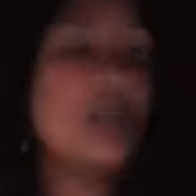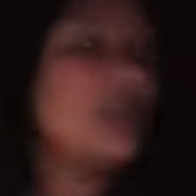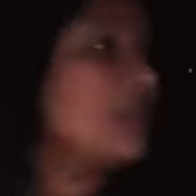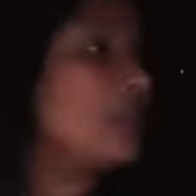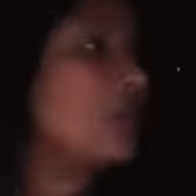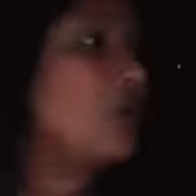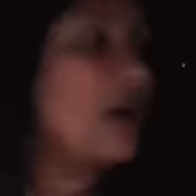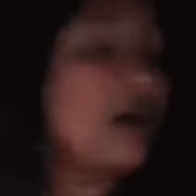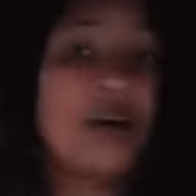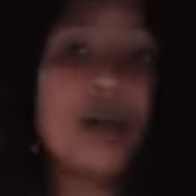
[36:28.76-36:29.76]
you know,
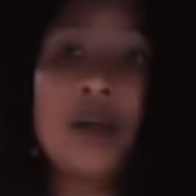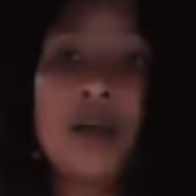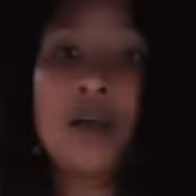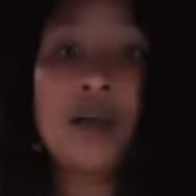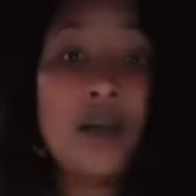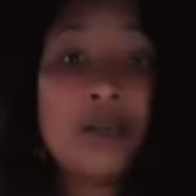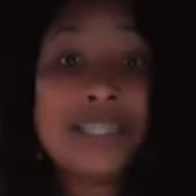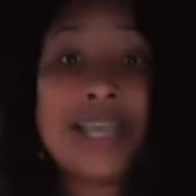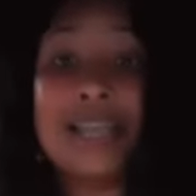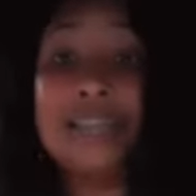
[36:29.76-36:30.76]

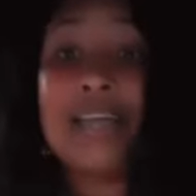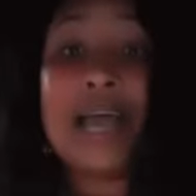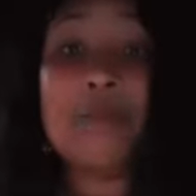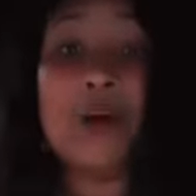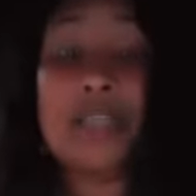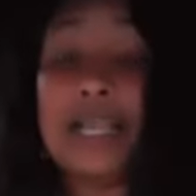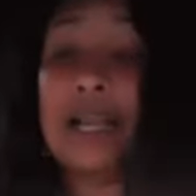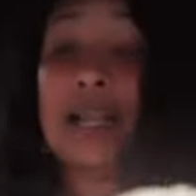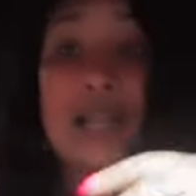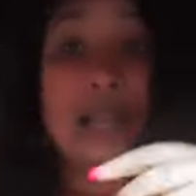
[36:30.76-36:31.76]
taking time out, like
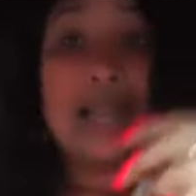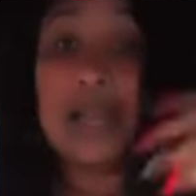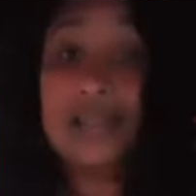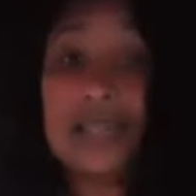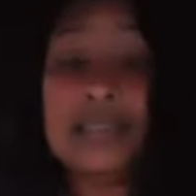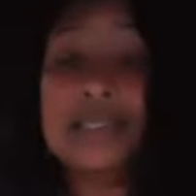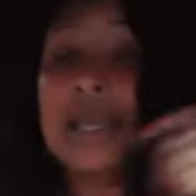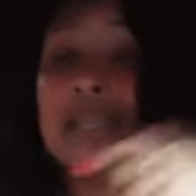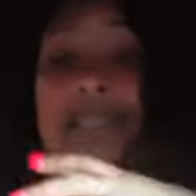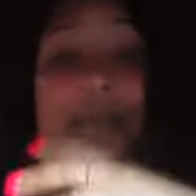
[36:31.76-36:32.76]
I said,
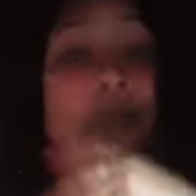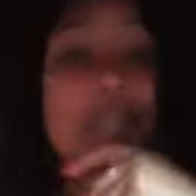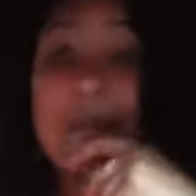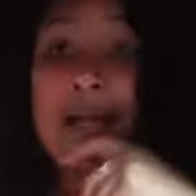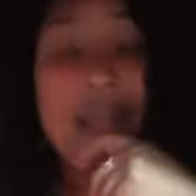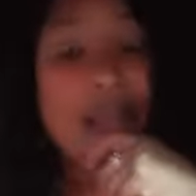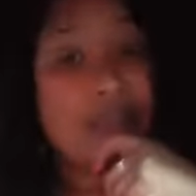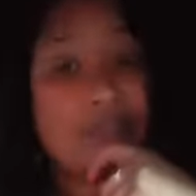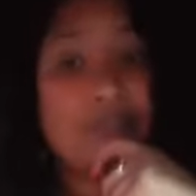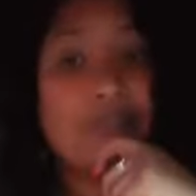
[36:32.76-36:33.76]
taking time out of my
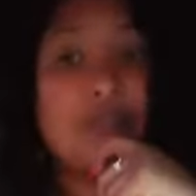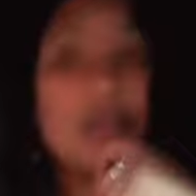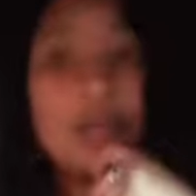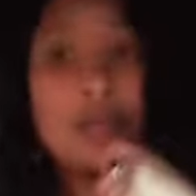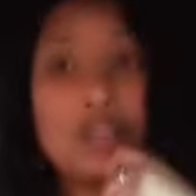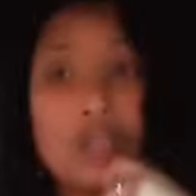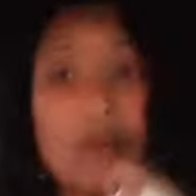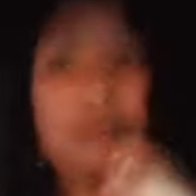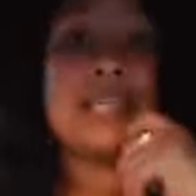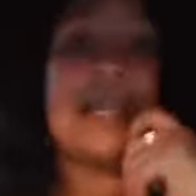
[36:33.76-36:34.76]
life. You know
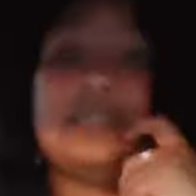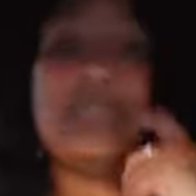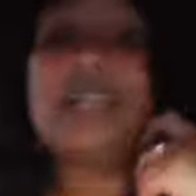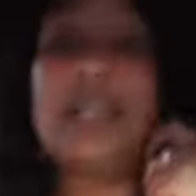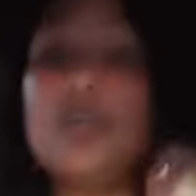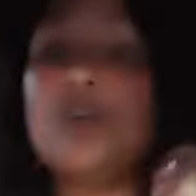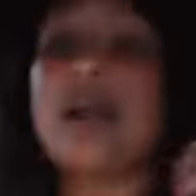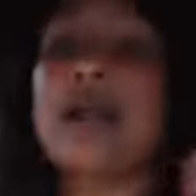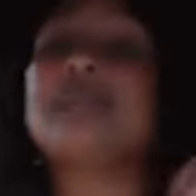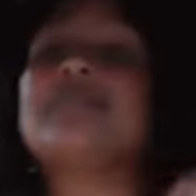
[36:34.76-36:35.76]
what I'm saying? To tell you guys,